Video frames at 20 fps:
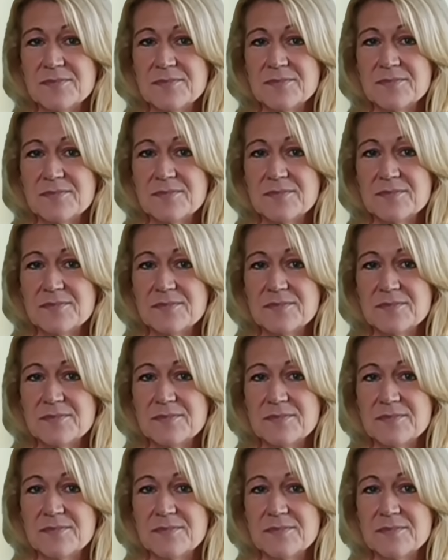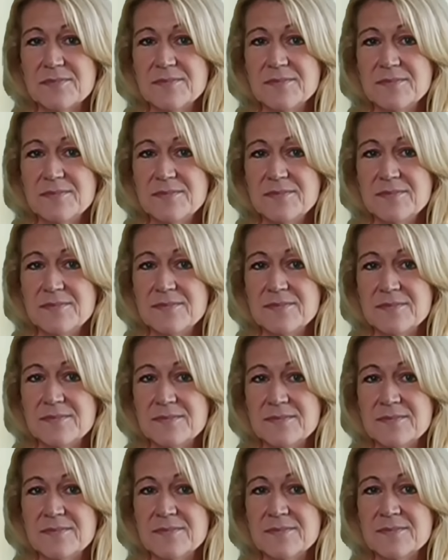
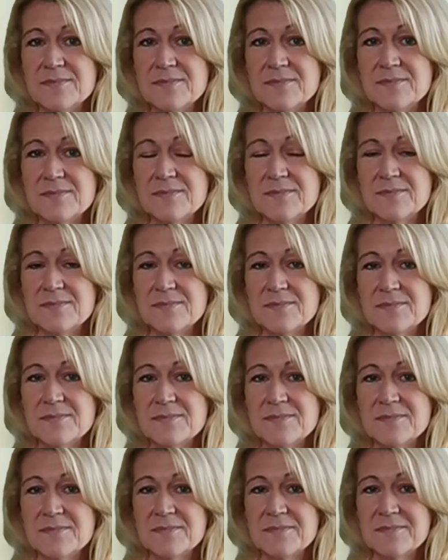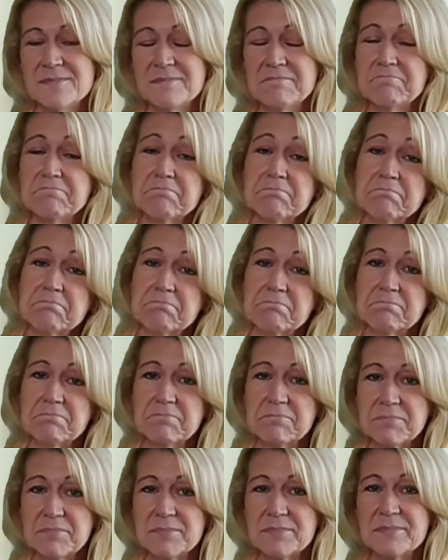
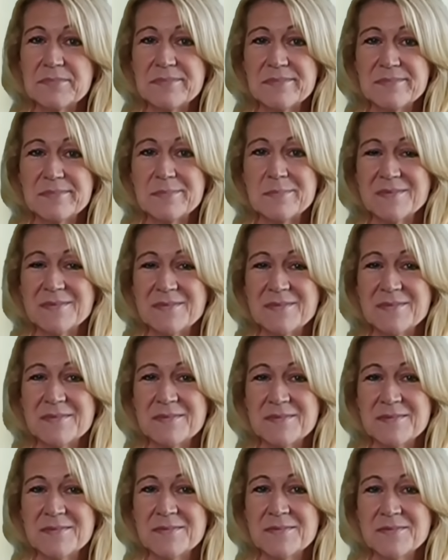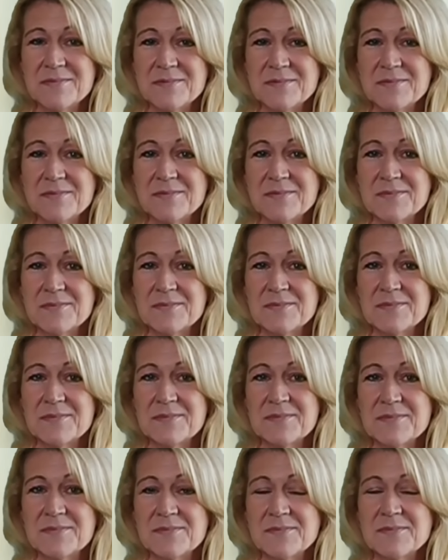
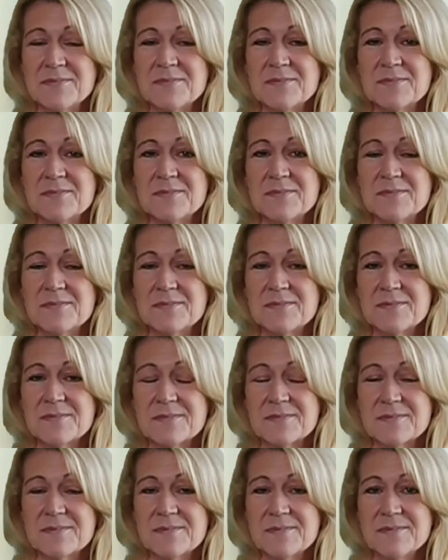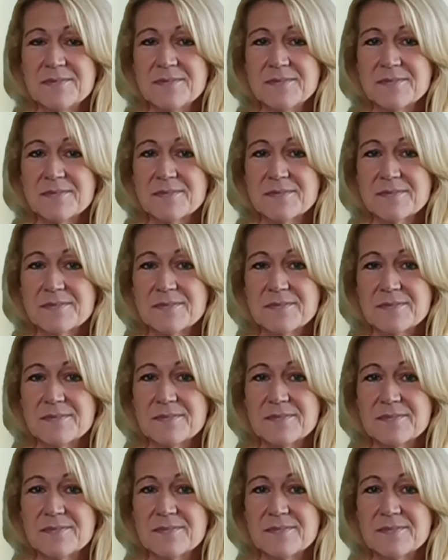This person isn't speaking.